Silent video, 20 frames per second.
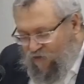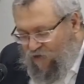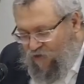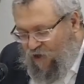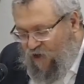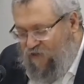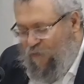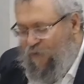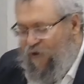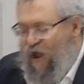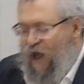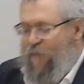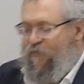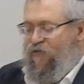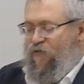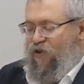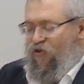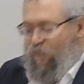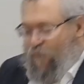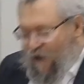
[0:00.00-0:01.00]

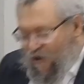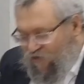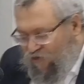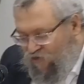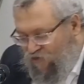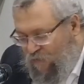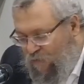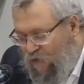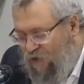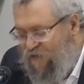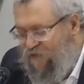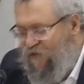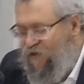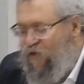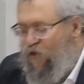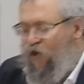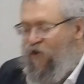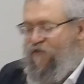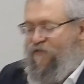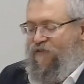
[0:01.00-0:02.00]
points of Ein Sof
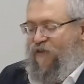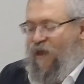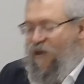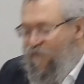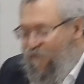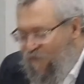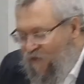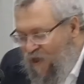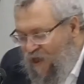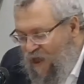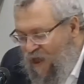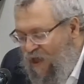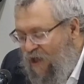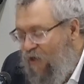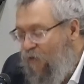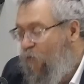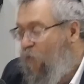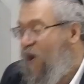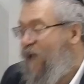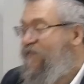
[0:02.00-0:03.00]
that came into the world through the
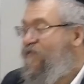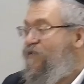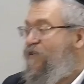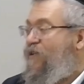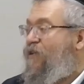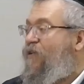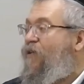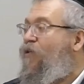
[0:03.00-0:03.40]
mitzvahs.